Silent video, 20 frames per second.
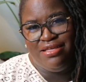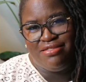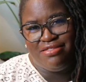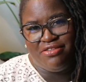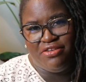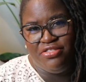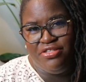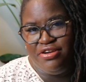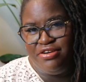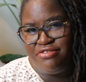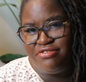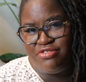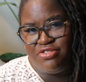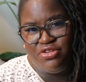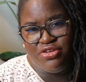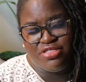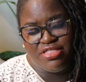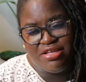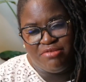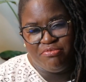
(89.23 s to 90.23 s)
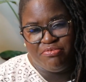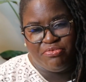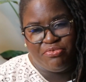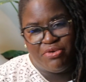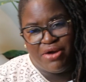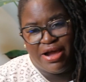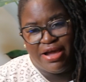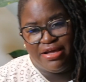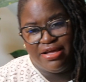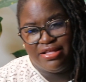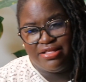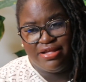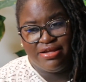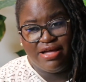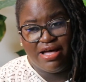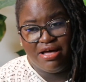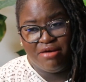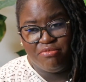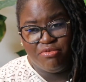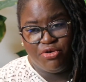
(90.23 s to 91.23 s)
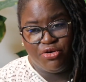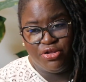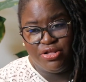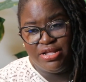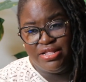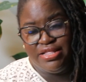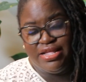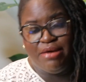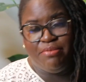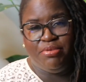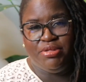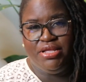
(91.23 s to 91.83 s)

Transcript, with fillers: So there's nothing prior um, early in that.